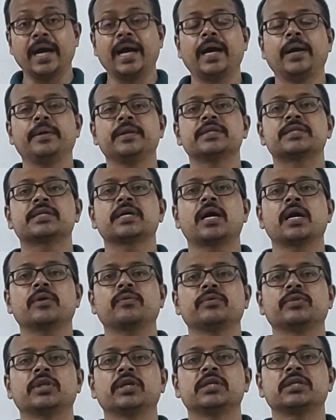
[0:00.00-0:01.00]
I will
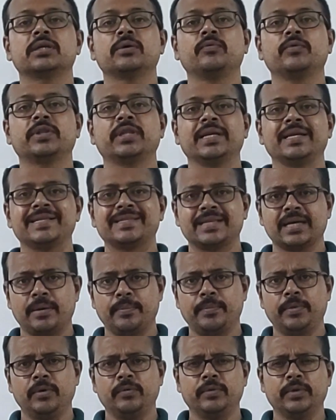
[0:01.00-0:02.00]
start with an
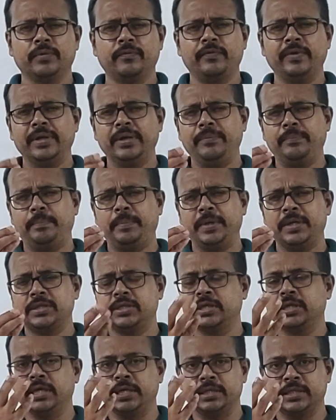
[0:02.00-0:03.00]
example, with a very
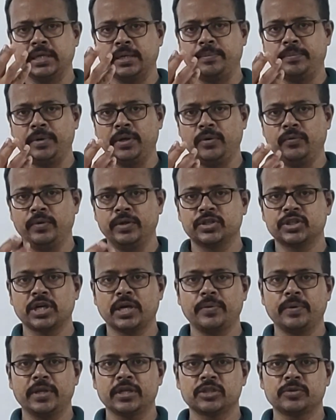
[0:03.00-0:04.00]
basic example in which I
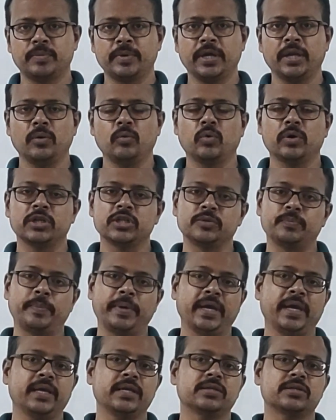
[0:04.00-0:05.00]
will explain what is
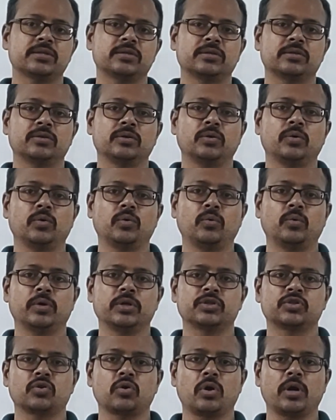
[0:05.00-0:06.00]
base, what
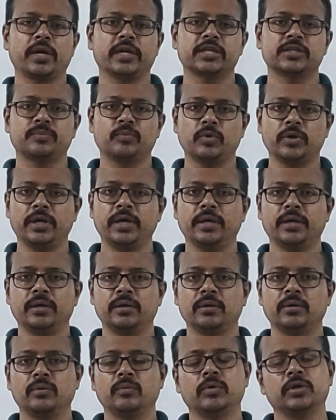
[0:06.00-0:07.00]
is called exponent,
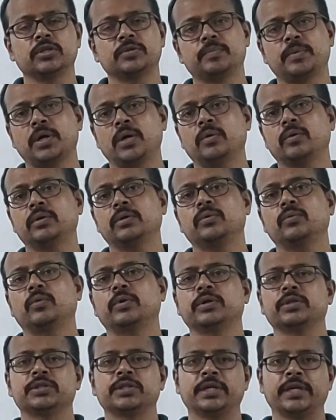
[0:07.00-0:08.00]
what is power, what
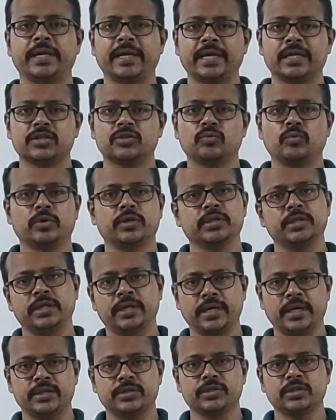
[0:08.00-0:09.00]
is index, what is
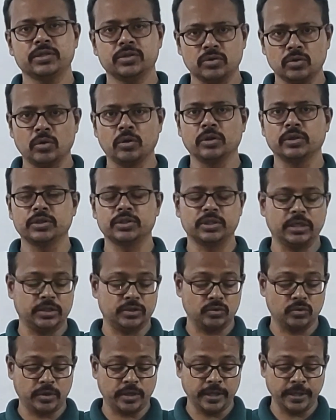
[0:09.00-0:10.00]
indices, all these things.
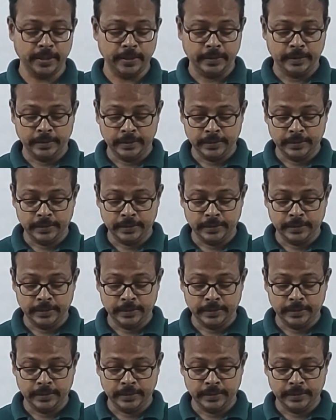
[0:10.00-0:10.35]
Okay.